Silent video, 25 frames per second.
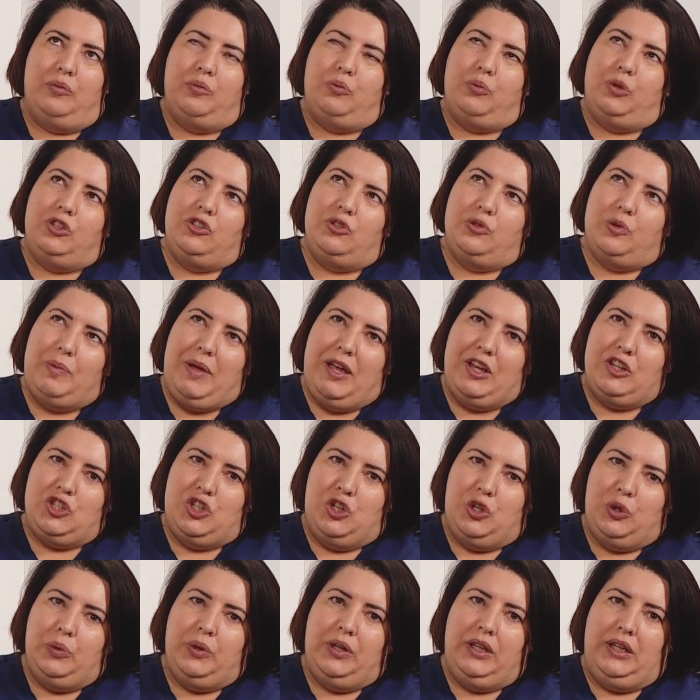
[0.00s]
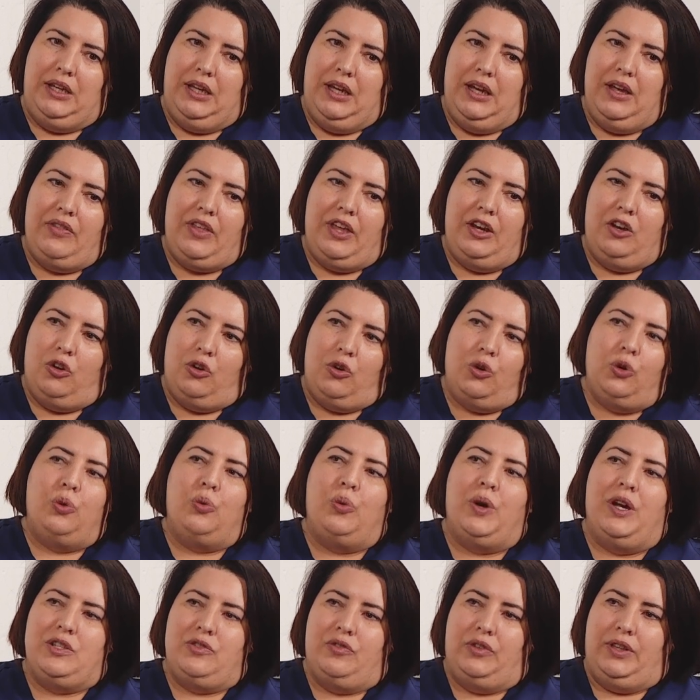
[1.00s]
We do about 2 a year. They're not
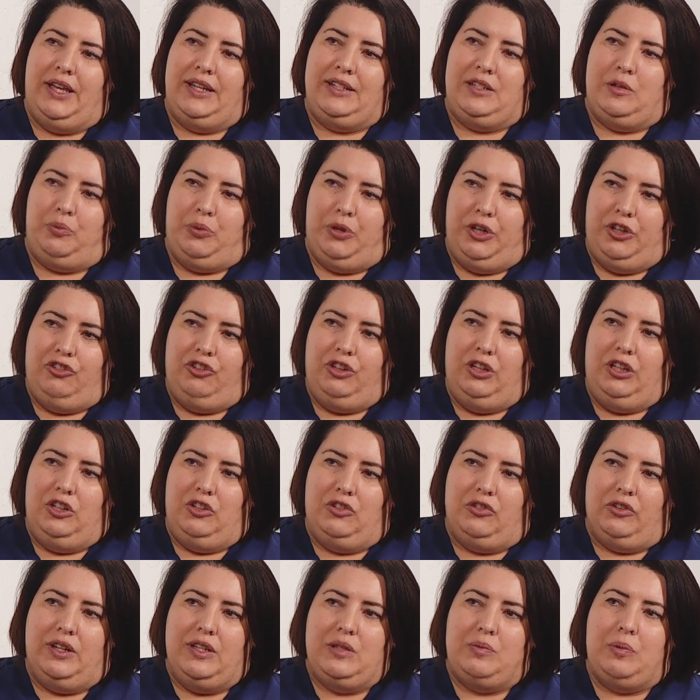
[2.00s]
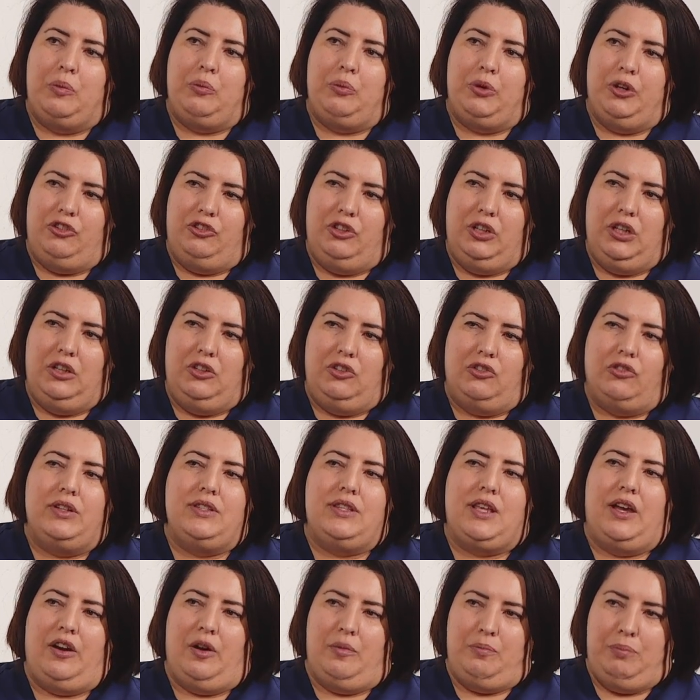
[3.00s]
always related to pressure injuries, but pressure
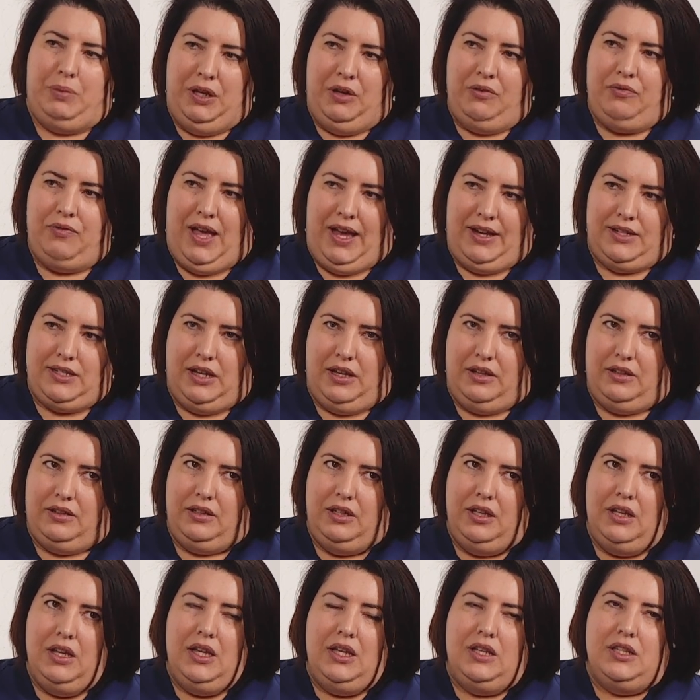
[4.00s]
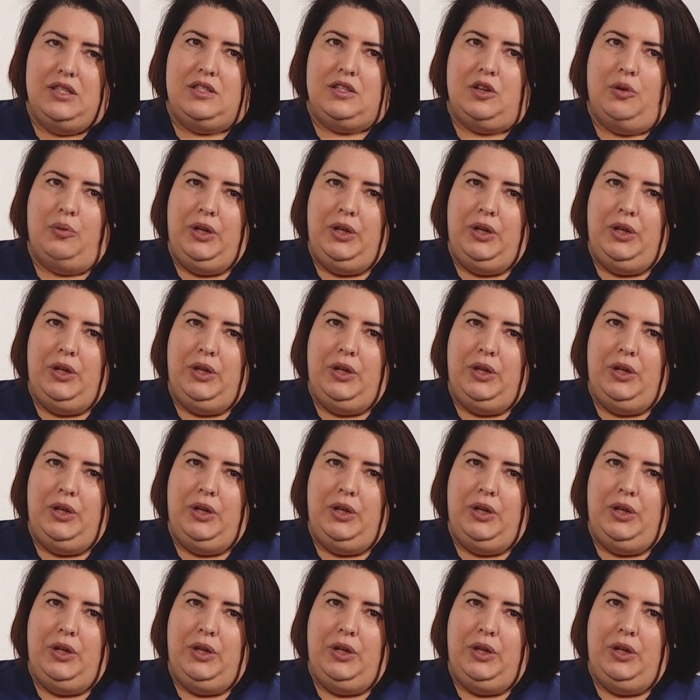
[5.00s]
injuries are a big factor. So